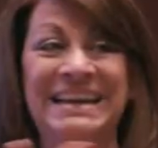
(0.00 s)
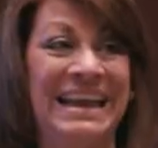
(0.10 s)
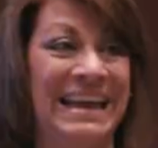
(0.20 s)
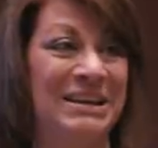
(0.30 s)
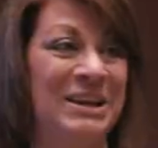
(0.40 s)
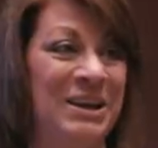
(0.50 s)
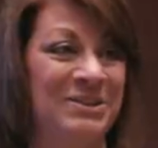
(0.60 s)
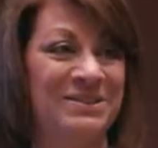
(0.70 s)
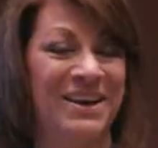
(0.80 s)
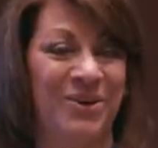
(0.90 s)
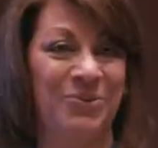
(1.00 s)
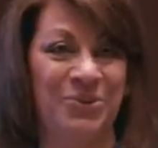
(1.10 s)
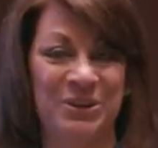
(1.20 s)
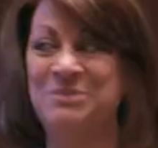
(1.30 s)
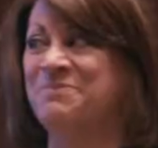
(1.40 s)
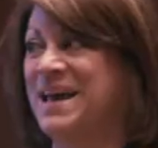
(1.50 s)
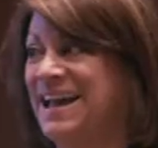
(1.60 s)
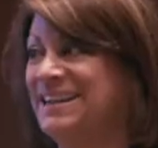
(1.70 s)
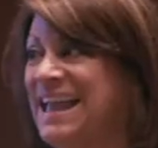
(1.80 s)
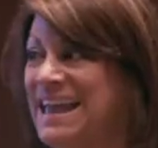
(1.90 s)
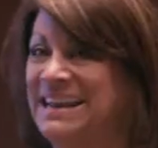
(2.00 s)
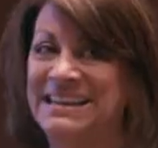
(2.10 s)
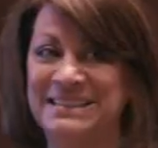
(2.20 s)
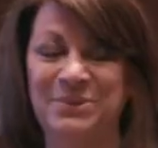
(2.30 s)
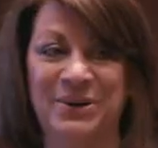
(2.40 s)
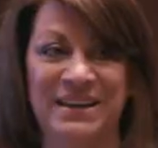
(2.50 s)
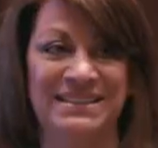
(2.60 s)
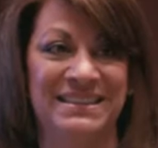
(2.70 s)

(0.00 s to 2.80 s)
again, a really bad candidate experience.